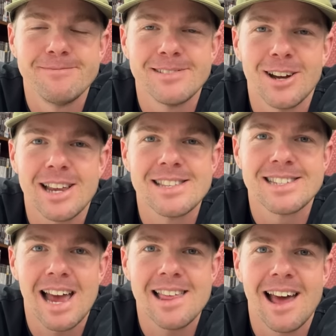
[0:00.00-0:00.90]
And I can
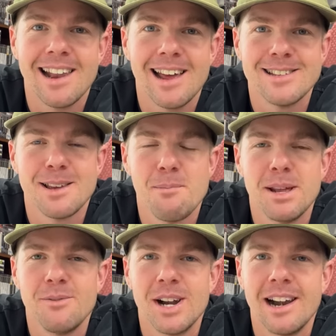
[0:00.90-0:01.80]
say that as a
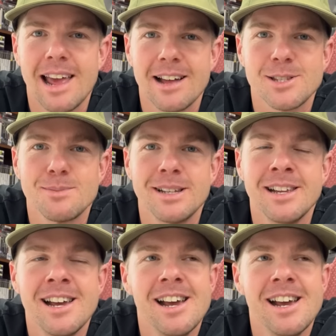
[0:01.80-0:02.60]
bit of an announcement.